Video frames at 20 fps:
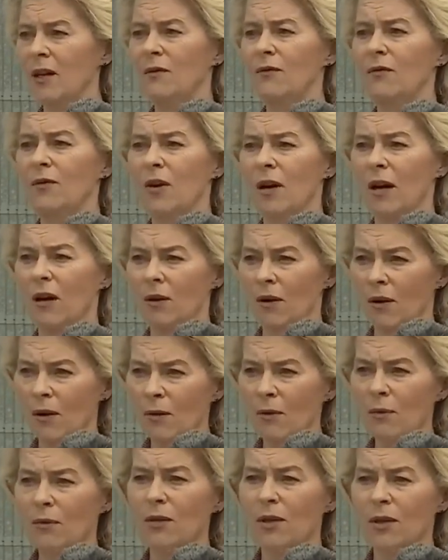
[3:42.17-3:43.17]
for our
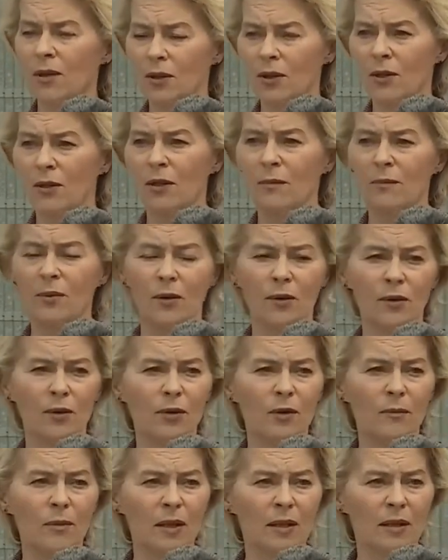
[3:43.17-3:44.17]
own joint
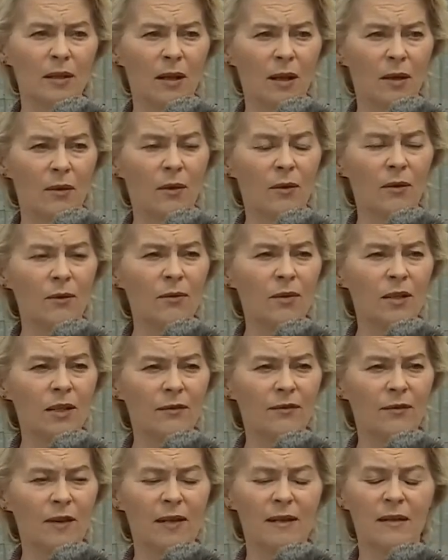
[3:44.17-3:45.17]
procurement, our own
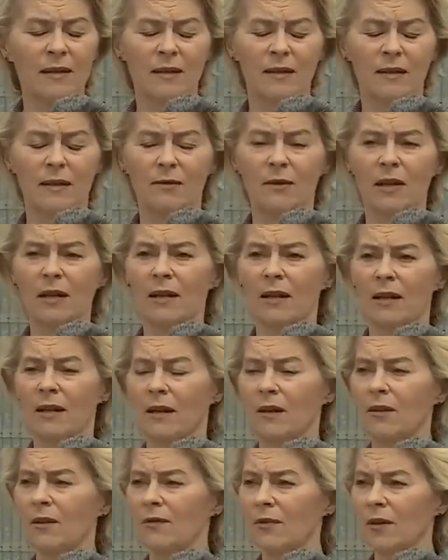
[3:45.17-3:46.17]
defense,
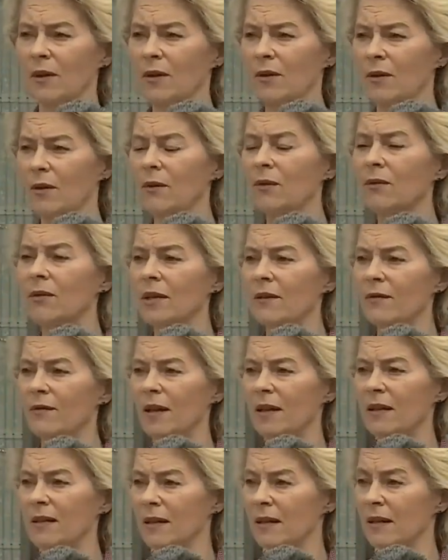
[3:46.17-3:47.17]
strengthening of our own
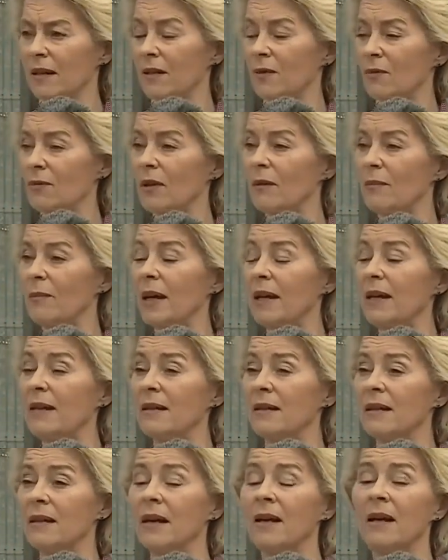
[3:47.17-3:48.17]
defense industrial
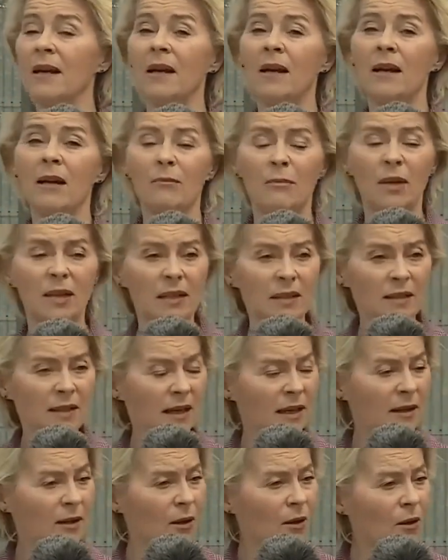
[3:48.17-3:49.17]
base. But it
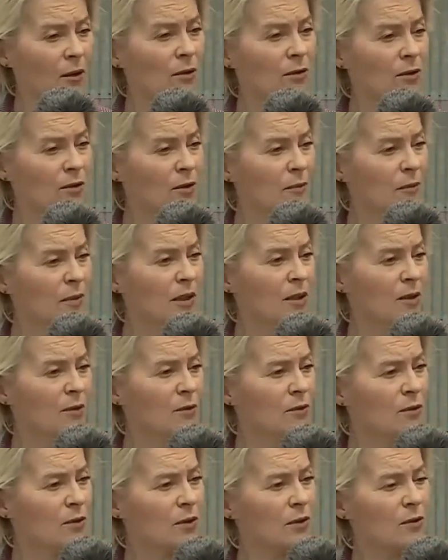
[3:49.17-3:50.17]
can also be
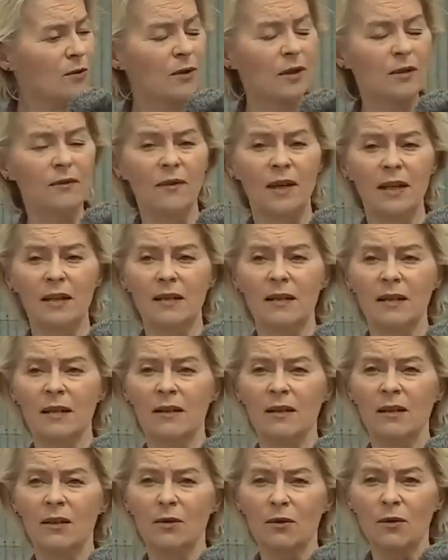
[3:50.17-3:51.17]
used to invest in
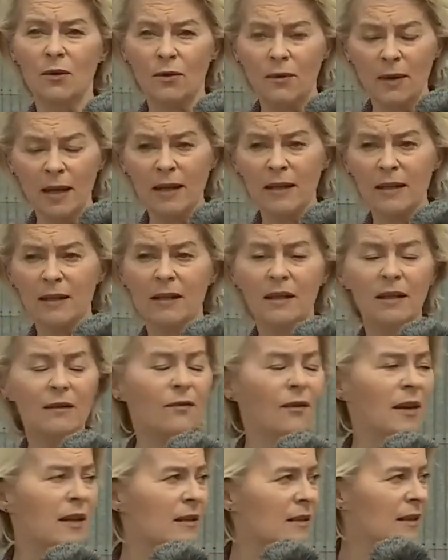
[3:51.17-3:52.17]
the Ukrainian
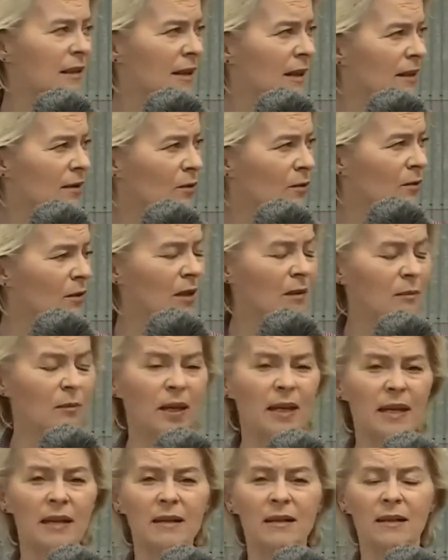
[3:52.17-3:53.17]
defense industrial
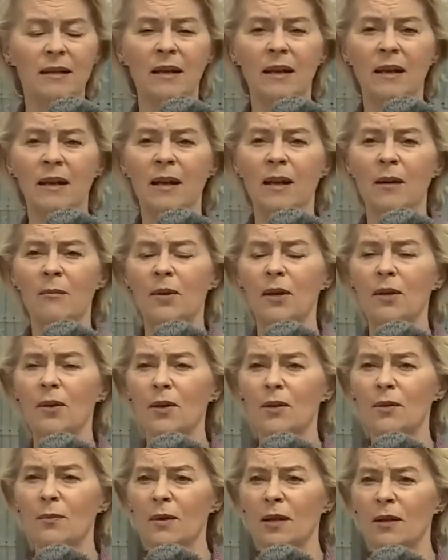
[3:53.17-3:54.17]
base,
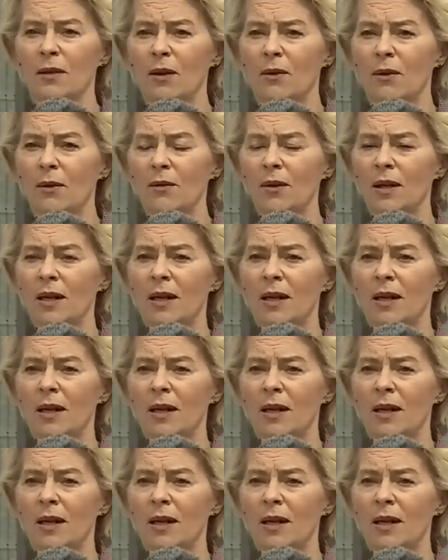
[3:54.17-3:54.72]
because we know